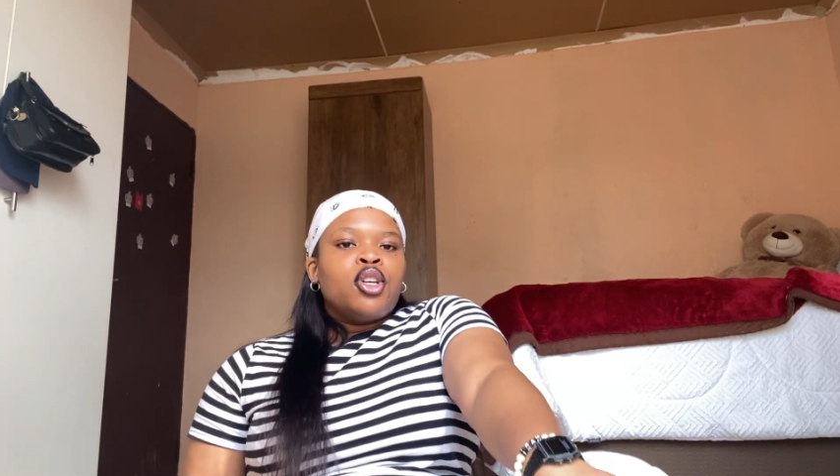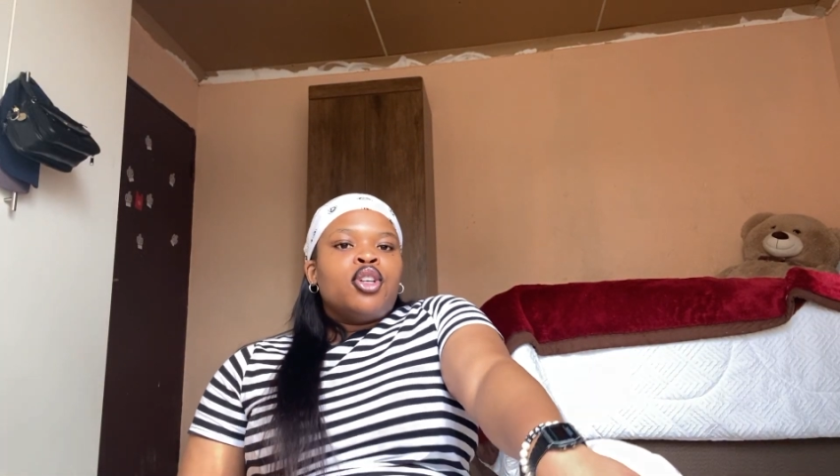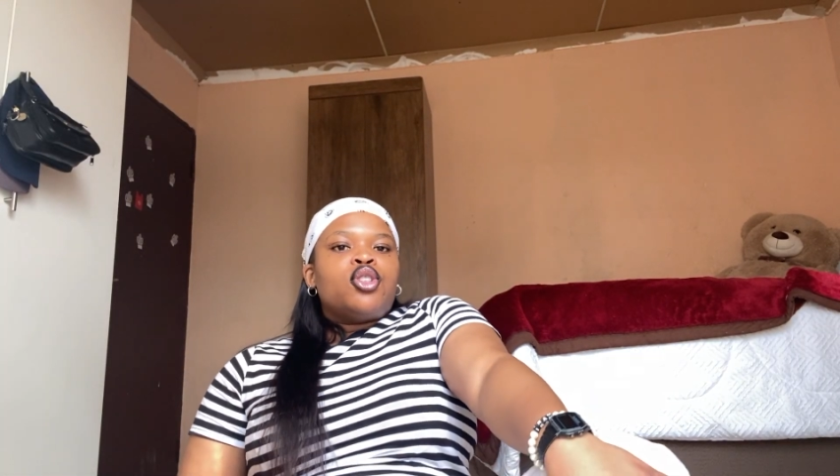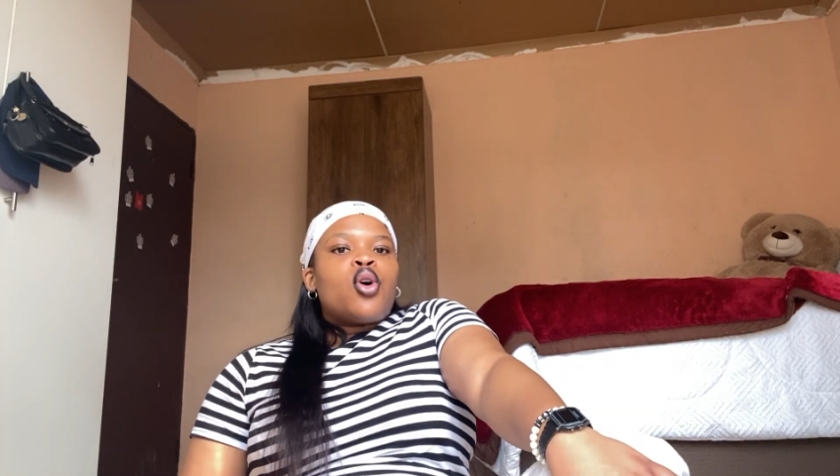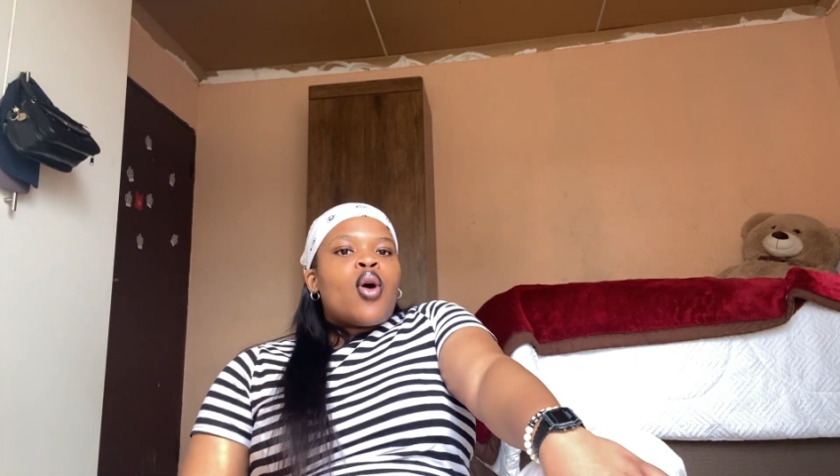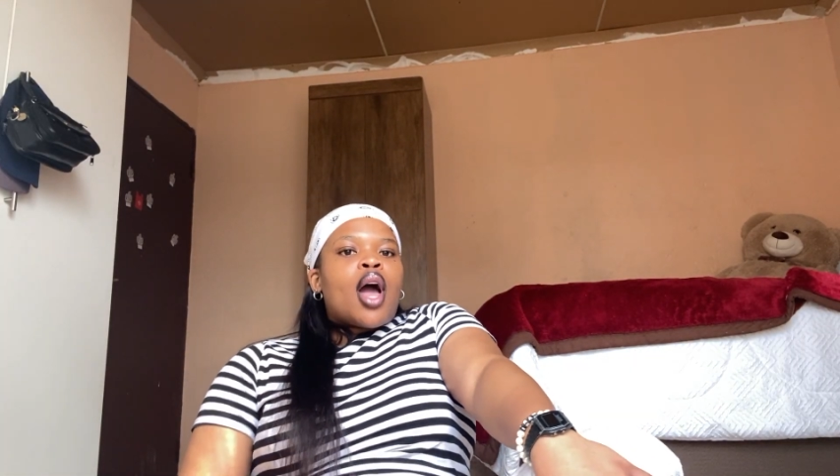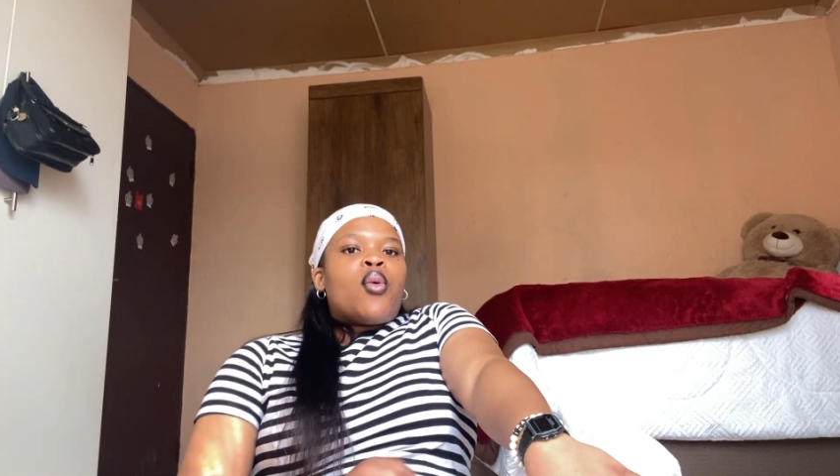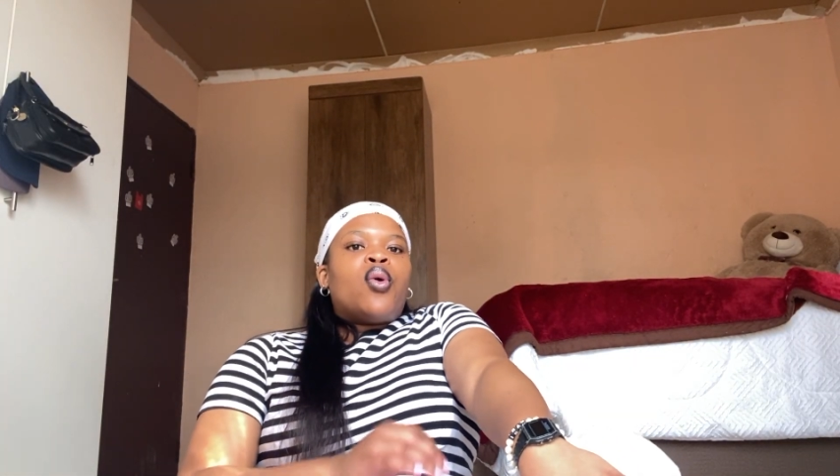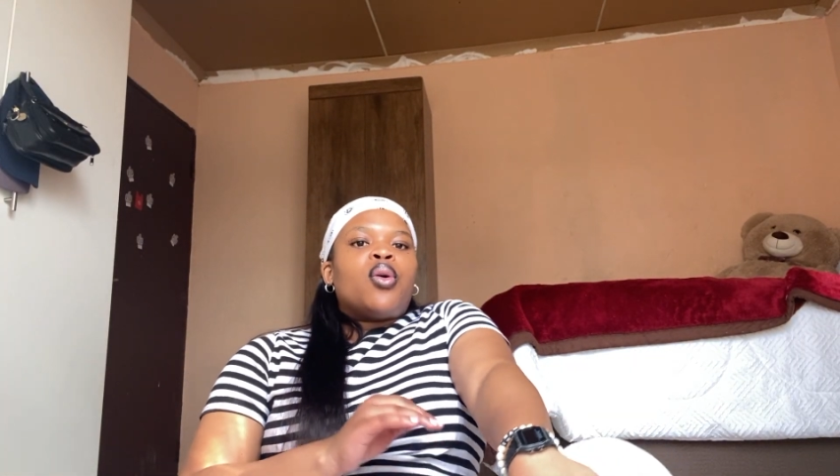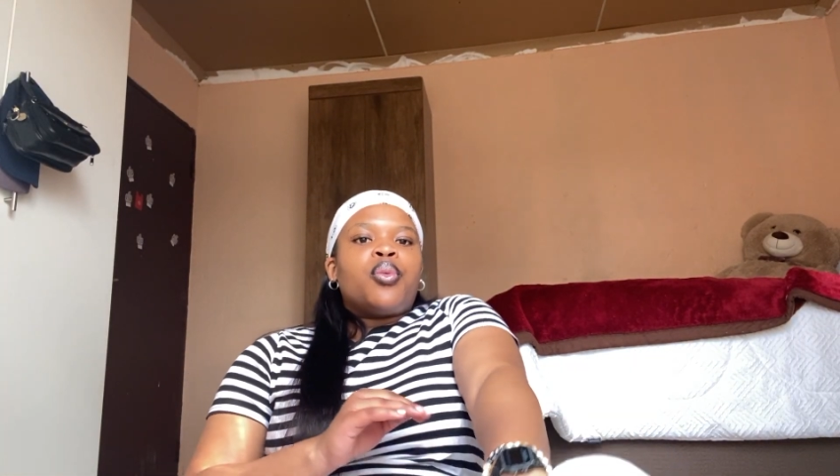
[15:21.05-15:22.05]

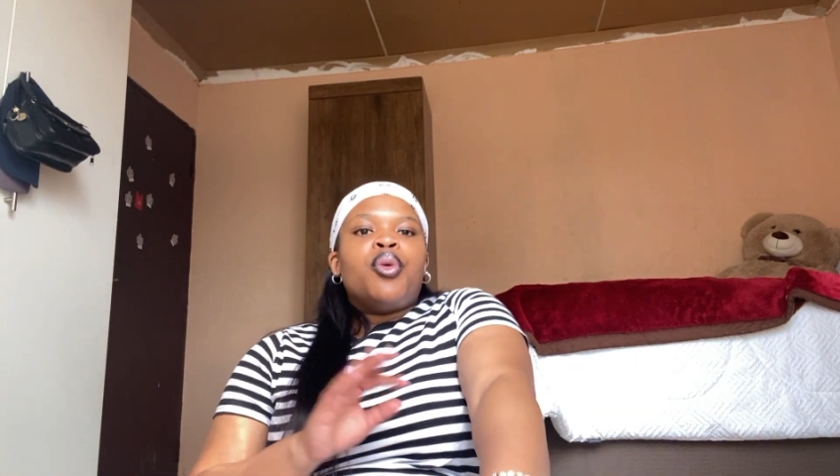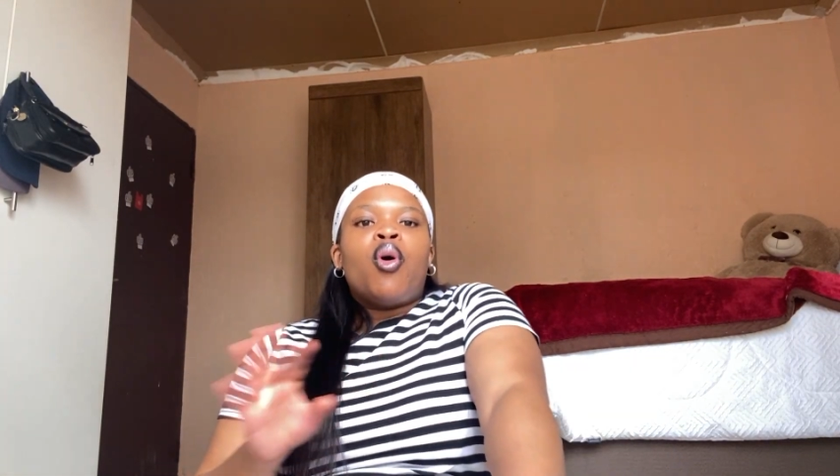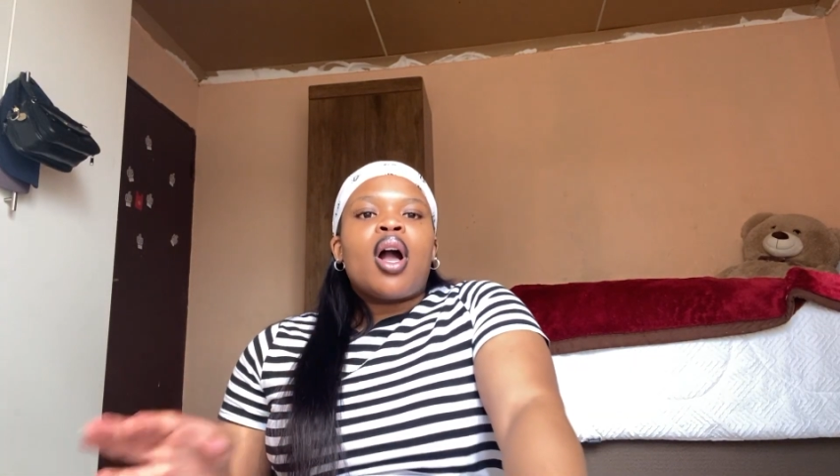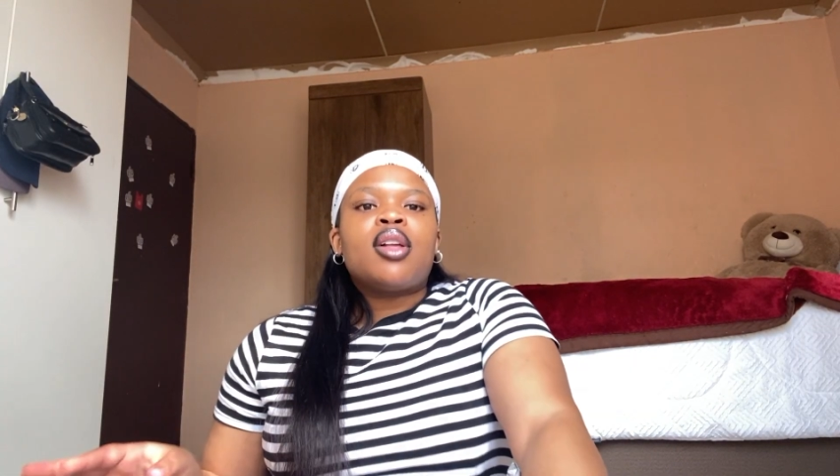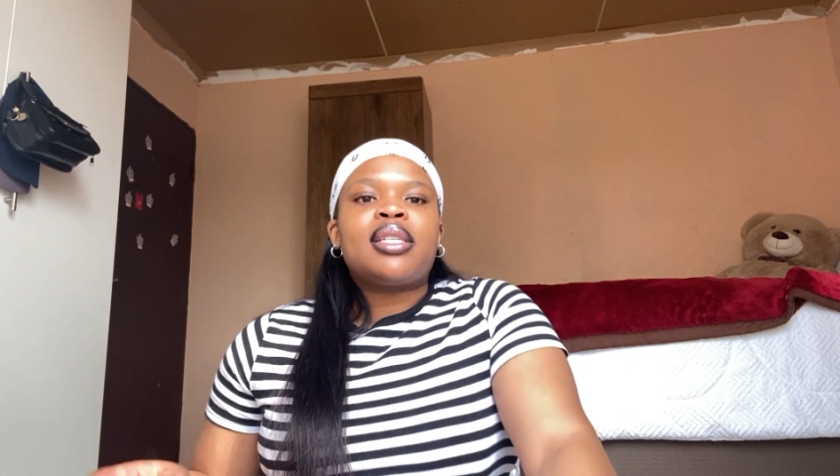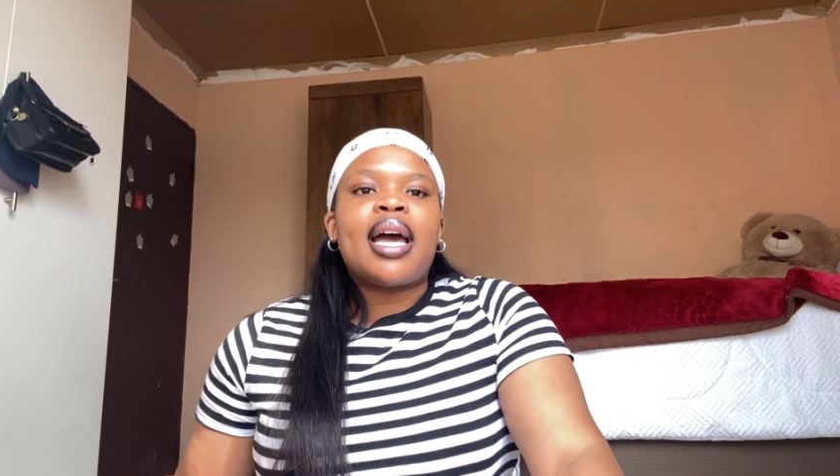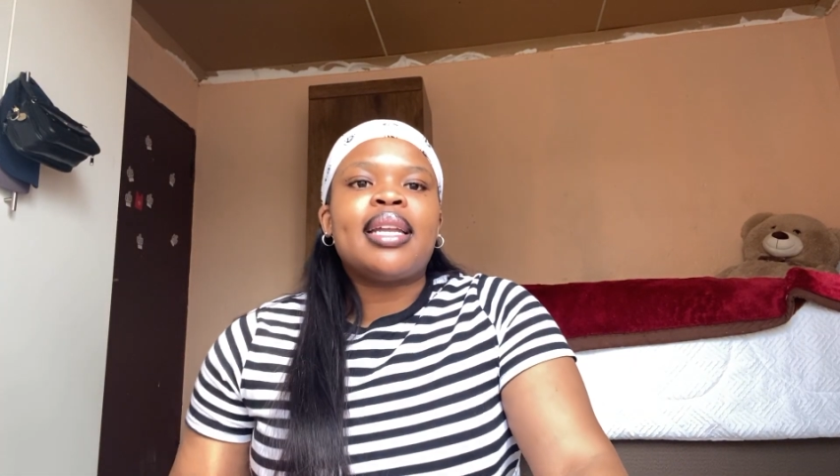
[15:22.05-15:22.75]
So we walk outside,